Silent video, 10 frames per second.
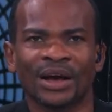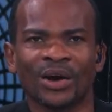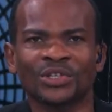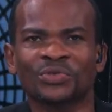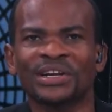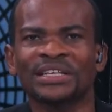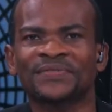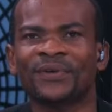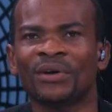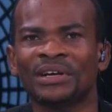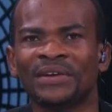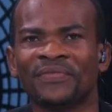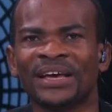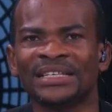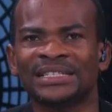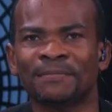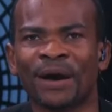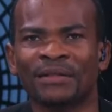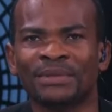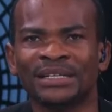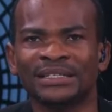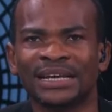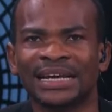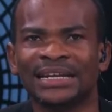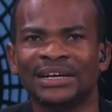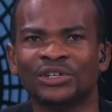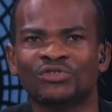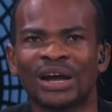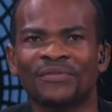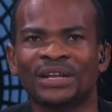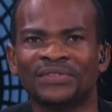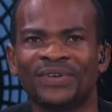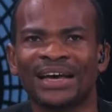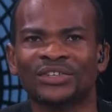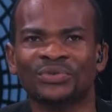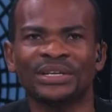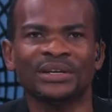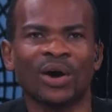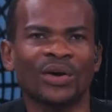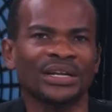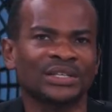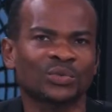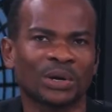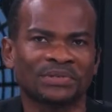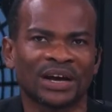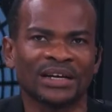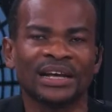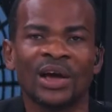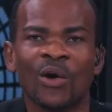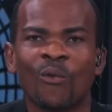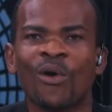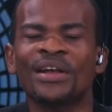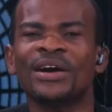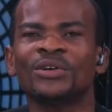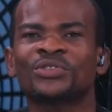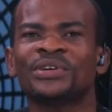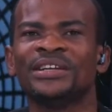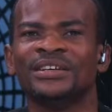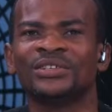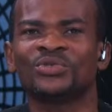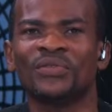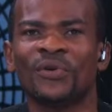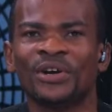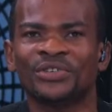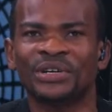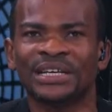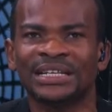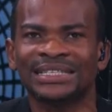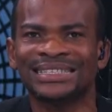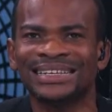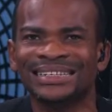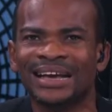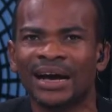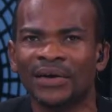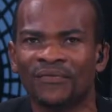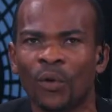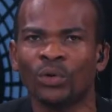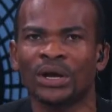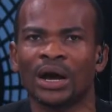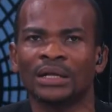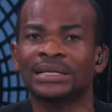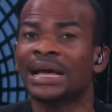Australia's Foreign Affairs Department, in a travel advisory on its website, warned Australians to avoid drinking Tiger vodka,